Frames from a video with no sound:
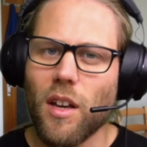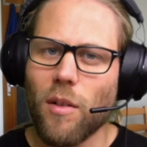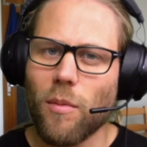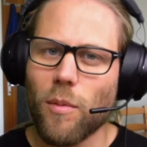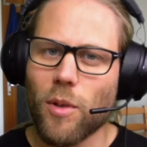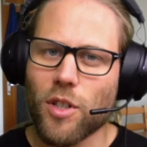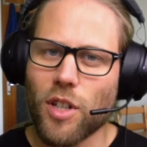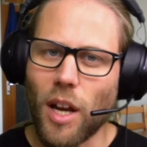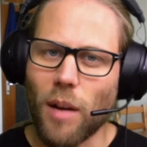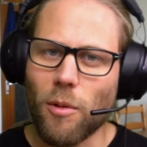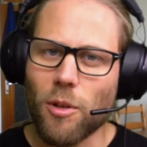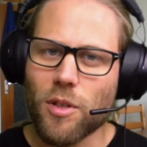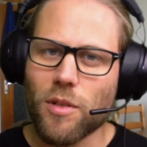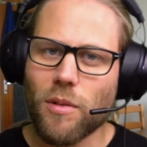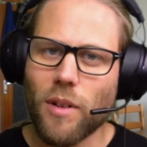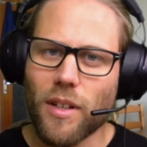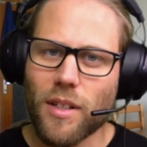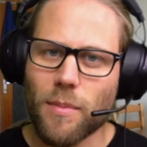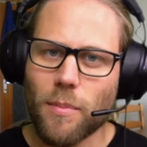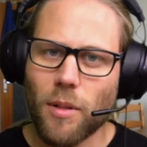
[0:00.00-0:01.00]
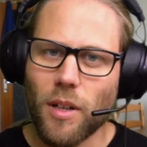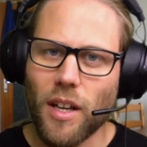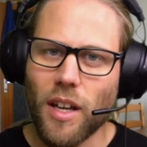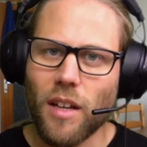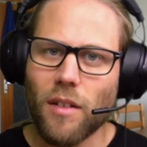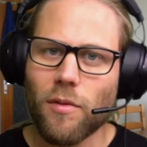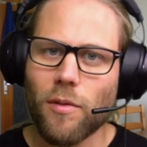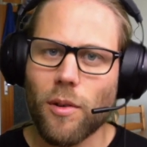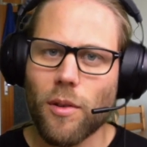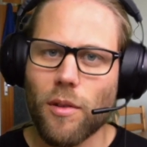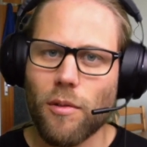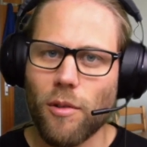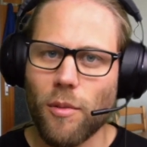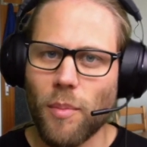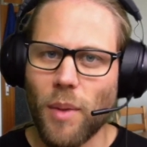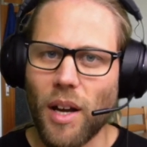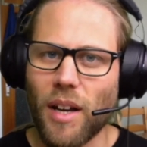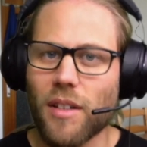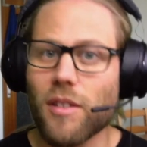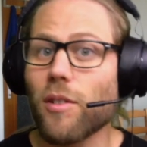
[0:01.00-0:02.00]
which I want to explain for the
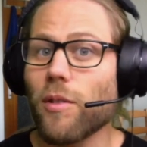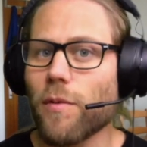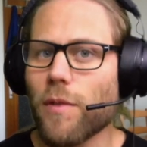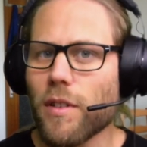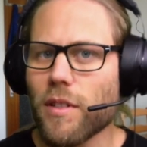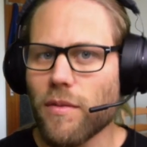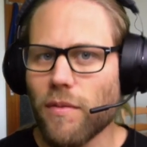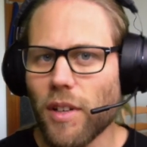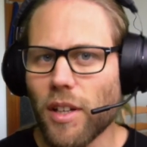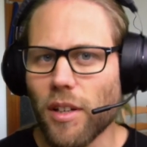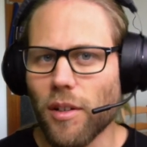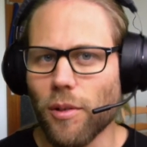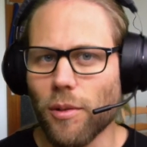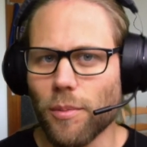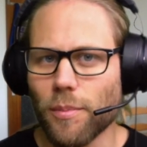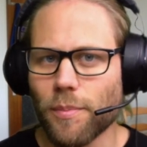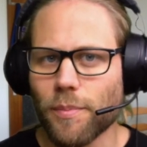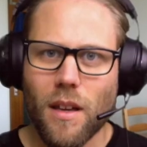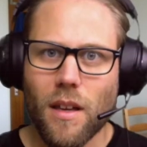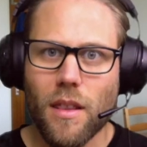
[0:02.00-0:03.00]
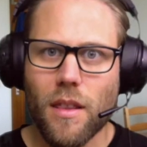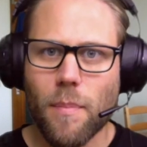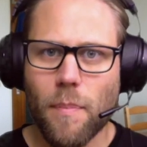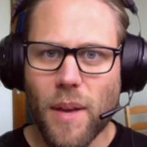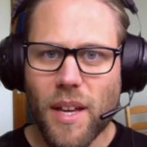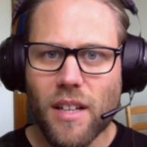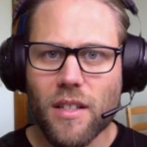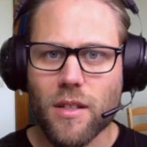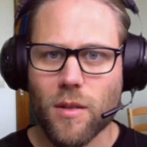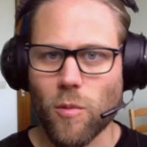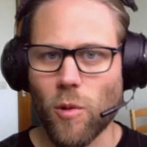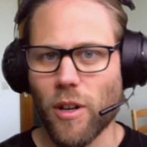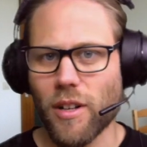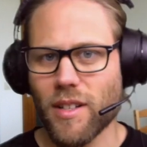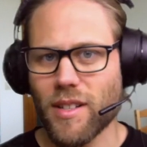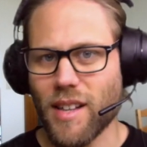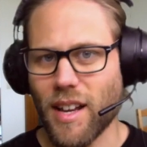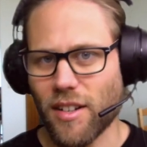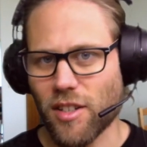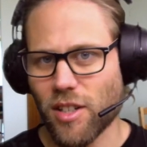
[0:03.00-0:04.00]
remainder of this video. The biggest one
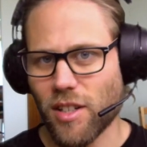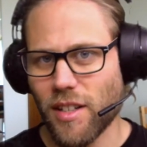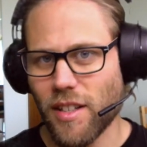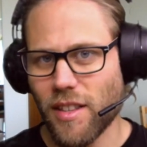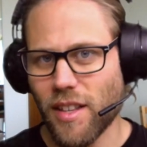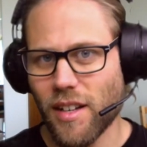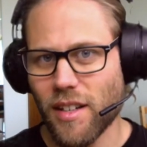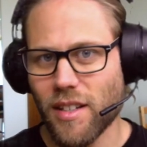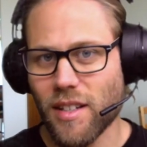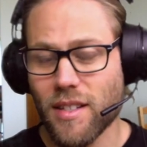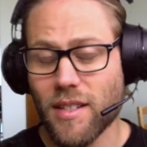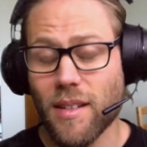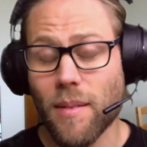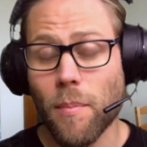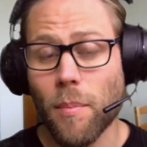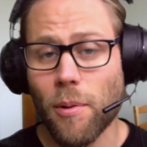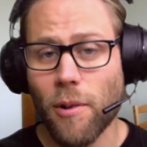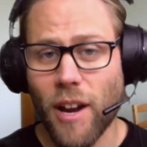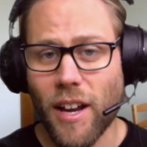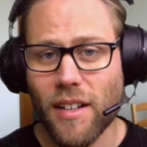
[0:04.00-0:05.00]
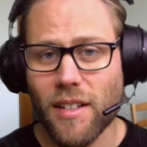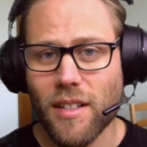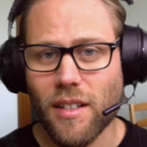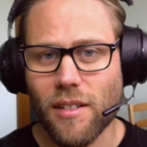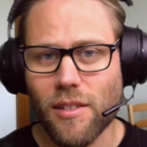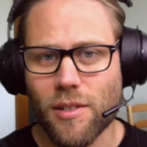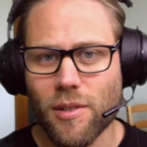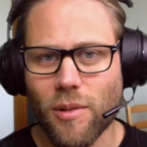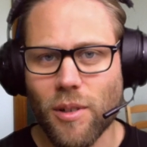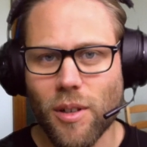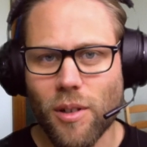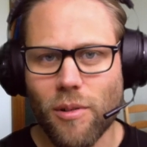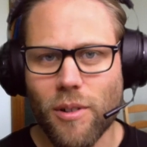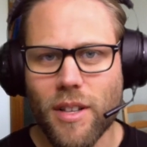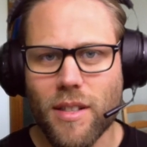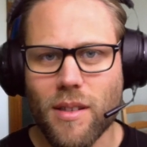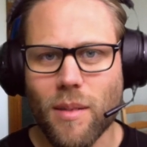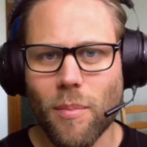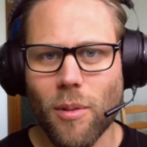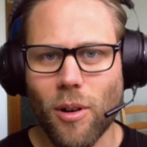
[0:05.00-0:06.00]
is actually that it is impractical to
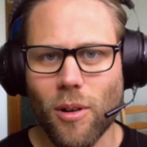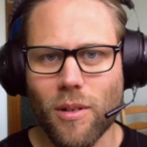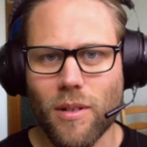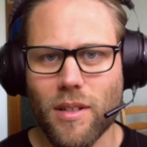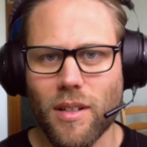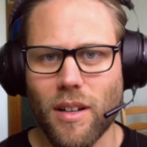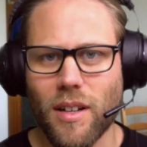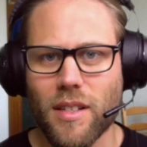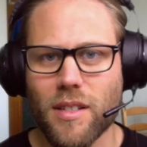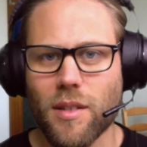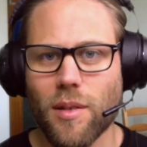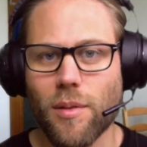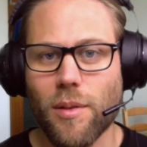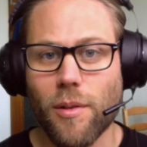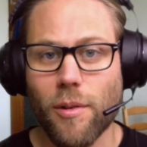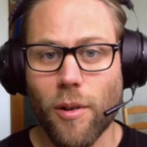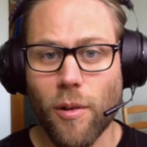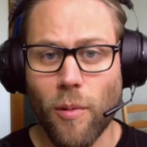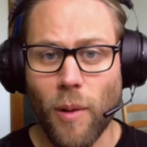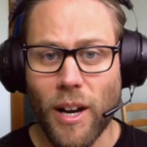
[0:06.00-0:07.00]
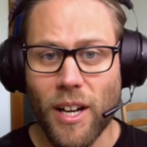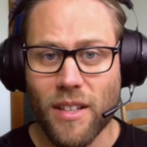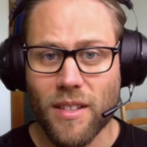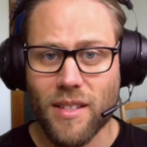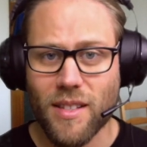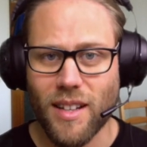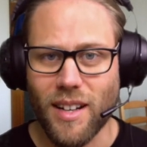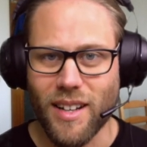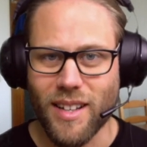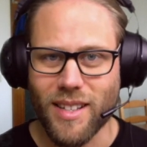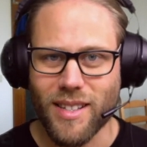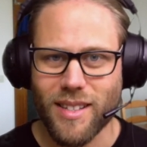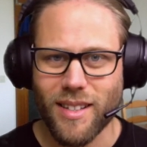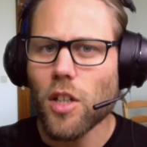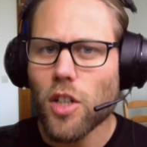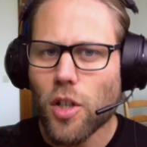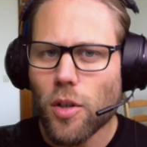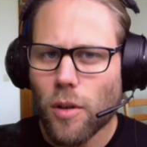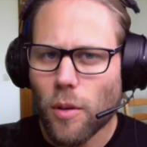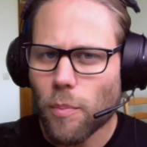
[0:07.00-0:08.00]
increase the block size to the required size.
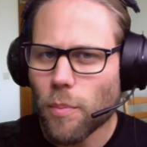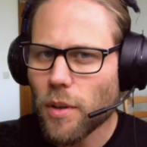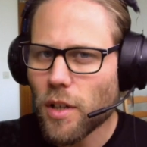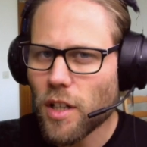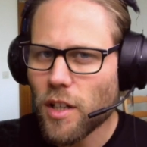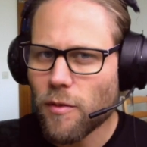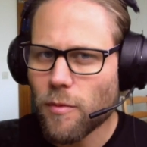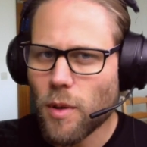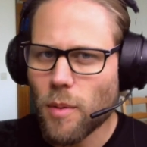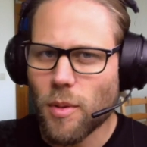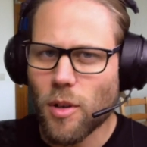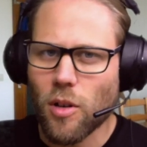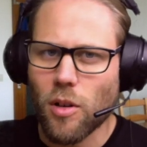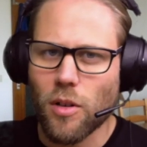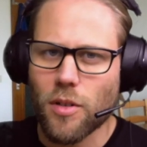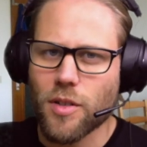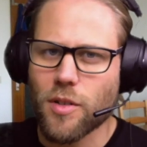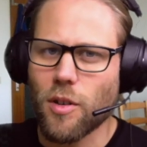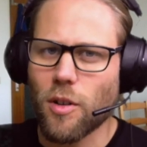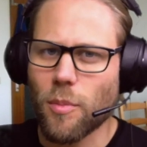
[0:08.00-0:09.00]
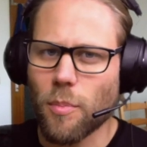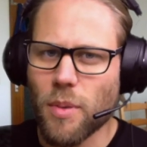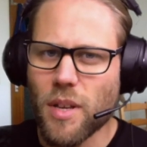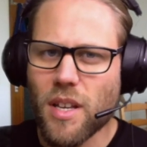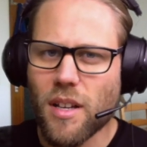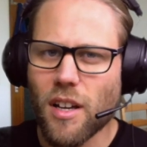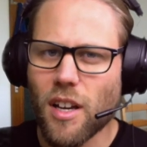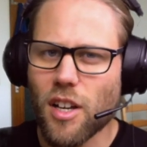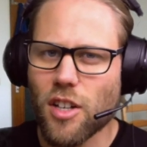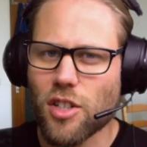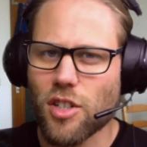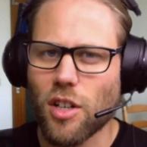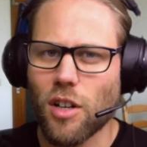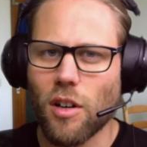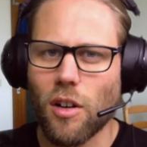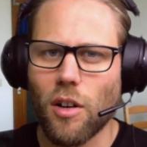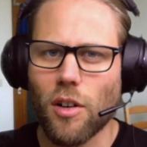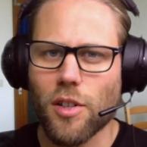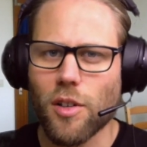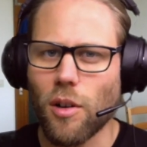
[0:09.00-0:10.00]
You don't believe me because you're a Bcacher
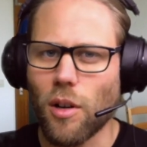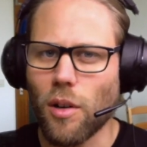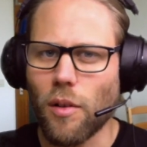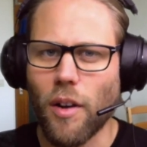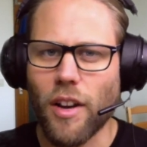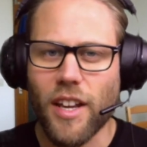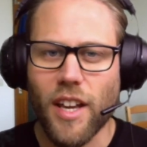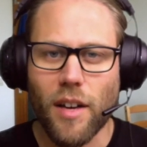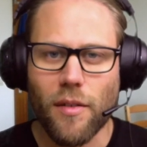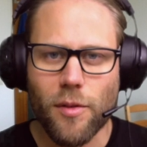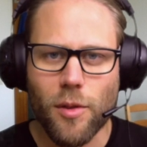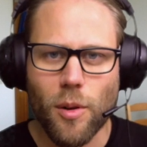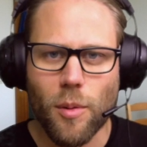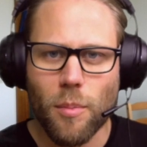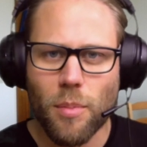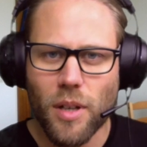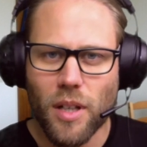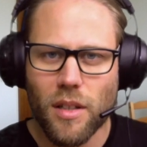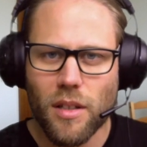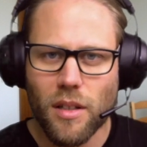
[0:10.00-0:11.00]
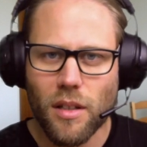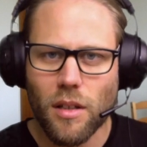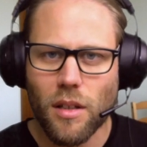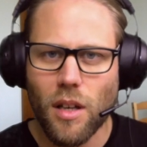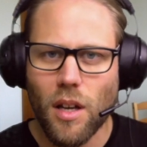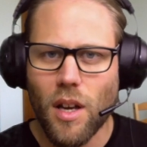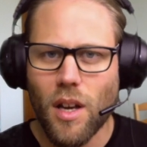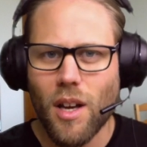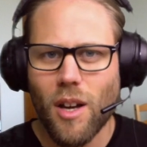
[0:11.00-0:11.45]
or you already have your opinion?